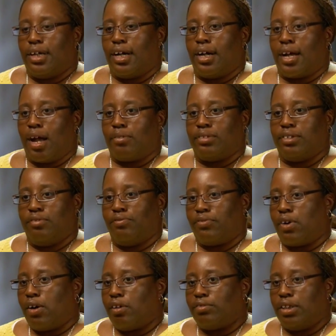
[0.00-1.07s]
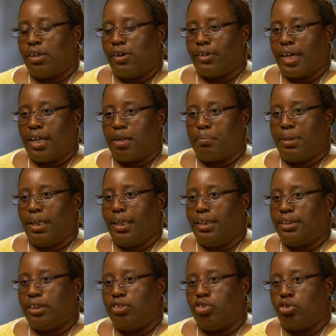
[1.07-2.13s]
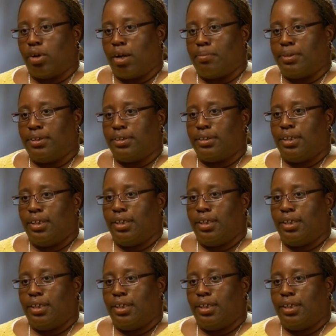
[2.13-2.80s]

I was involved in all kind of plays and dramas,